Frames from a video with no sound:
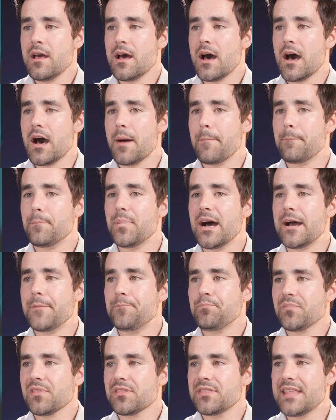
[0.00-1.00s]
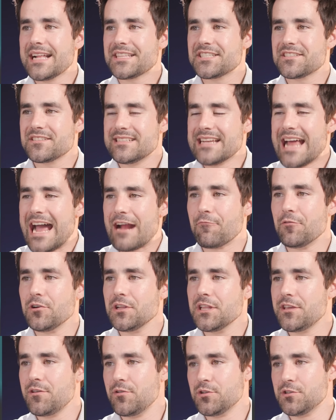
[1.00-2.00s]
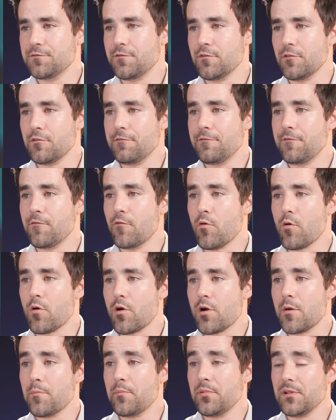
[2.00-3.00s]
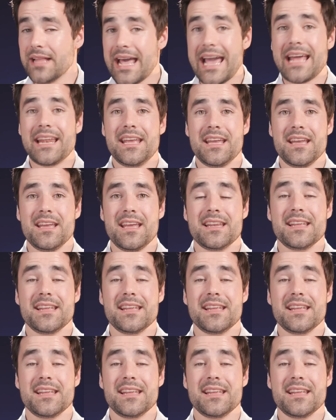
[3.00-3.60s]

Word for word: uh, but that's not really useful for planning